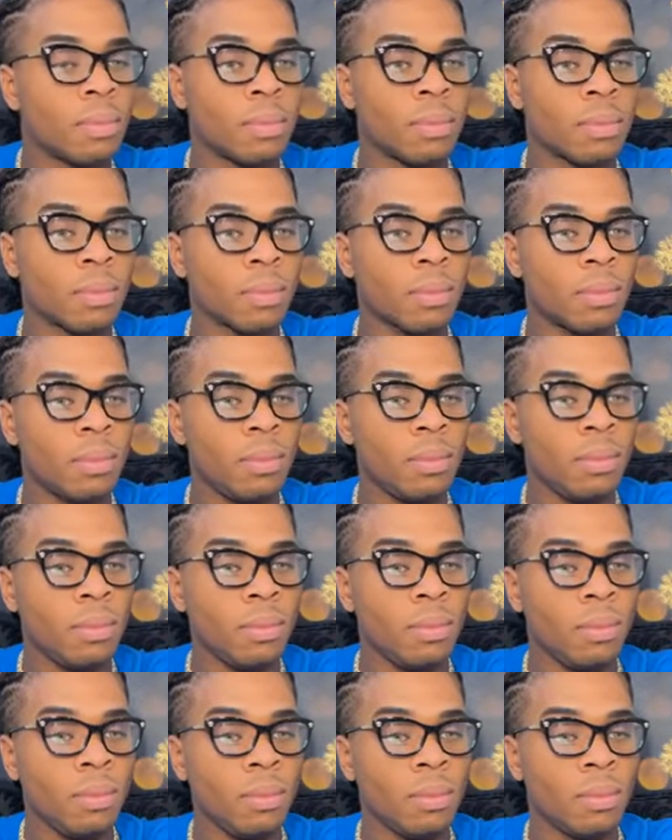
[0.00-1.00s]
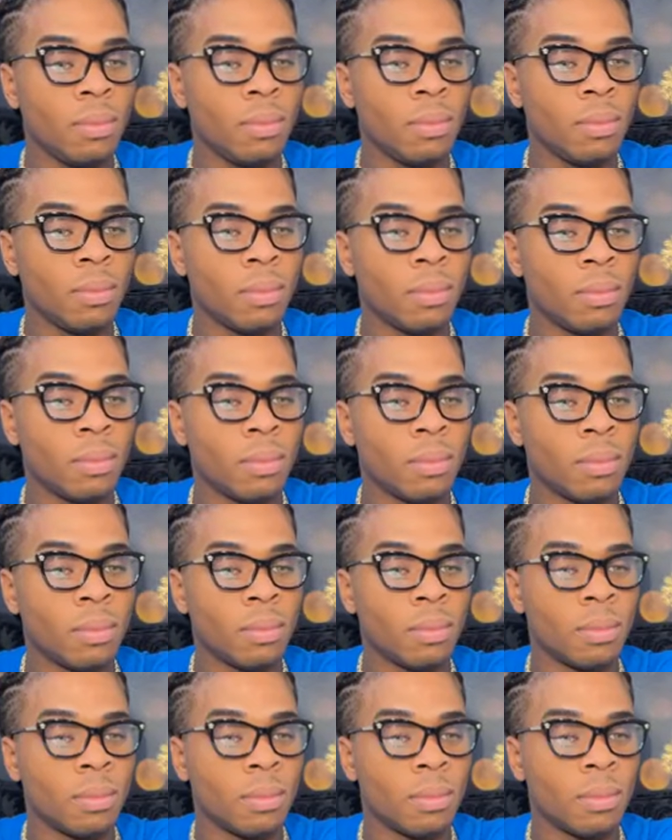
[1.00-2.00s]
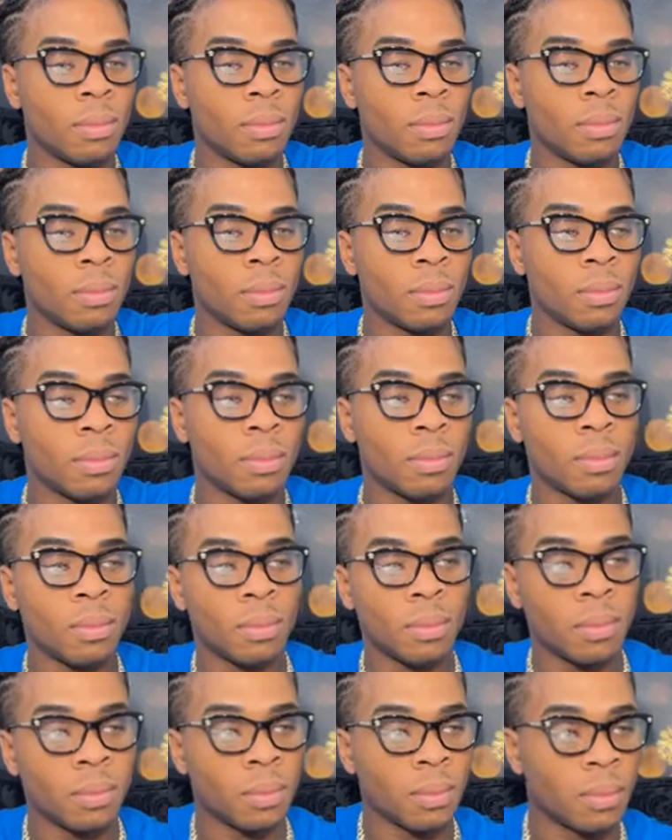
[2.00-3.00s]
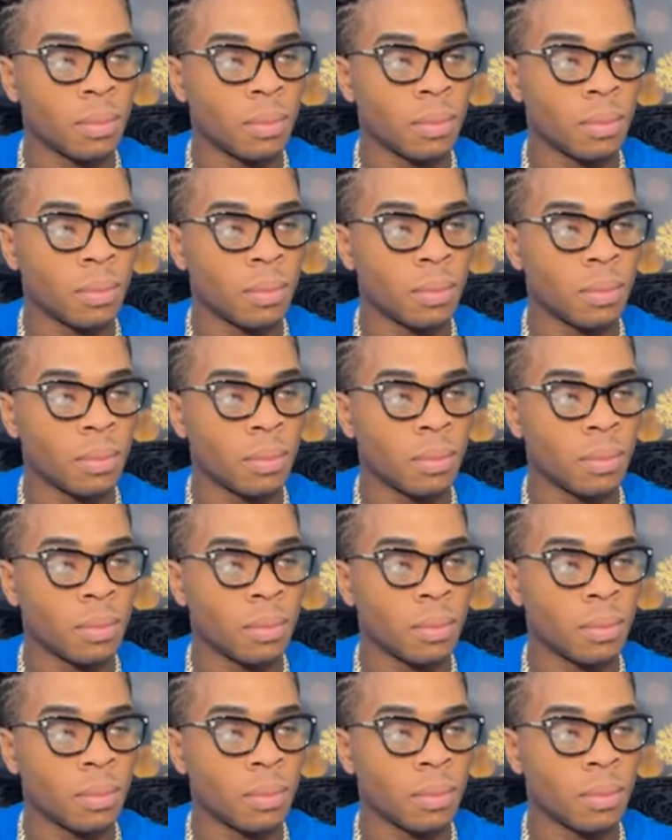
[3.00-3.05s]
Nothing is said.